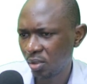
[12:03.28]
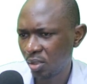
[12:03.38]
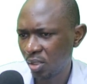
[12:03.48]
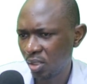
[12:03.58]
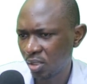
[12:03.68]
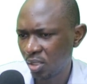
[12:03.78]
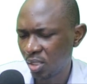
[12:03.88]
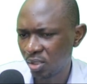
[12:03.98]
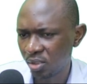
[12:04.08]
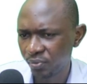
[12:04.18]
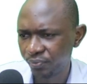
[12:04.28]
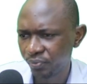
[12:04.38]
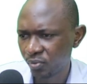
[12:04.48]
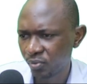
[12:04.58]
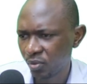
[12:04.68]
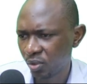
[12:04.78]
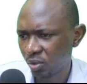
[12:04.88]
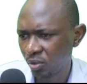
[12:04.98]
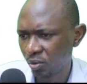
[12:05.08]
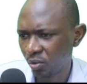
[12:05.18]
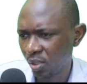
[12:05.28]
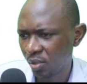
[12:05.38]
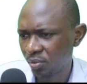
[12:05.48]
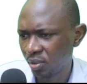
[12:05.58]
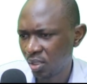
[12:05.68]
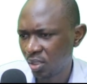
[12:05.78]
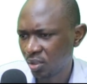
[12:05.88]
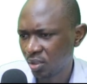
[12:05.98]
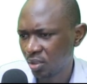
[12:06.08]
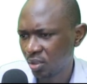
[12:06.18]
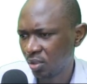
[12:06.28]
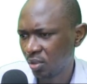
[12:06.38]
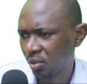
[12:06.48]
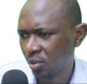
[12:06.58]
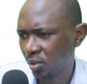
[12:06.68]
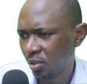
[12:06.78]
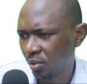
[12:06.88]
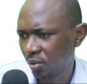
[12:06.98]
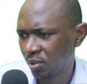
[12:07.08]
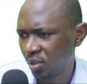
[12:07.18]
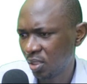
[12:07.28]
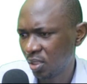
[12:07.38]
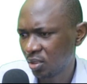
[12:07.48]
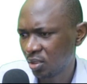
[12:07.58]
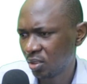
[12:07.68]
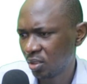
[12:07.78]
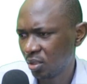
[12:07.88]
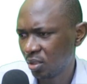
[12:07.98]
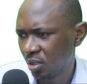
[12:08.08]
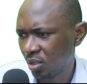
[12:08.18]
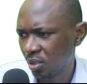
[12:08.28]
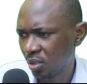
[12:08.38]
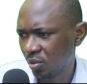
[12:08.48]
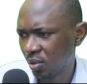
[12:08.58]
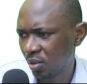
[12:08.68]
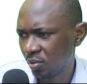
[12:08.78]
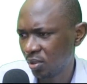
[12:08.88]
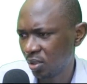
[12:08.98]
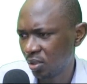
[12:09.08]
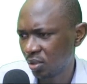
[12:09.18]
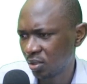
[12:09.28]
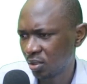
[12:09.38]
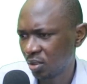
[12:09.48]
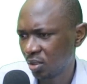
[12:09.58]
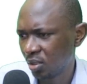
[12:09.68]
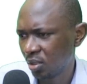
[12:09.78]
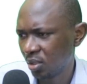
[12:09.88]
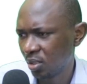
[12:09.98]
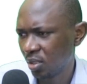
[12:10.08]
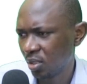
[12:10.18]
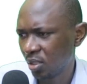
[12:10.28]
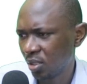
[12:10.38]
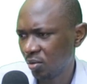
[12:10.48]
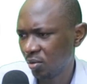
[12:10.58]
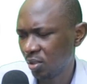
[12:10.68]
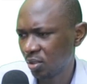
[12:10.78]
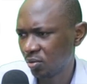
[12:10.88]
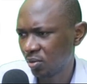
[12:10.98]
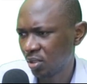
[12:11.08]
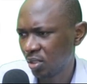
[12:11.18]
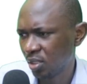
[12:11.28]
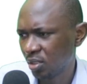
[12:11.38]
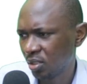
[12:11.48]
Like that. So we have shillings, and we have shillings. And we restrict the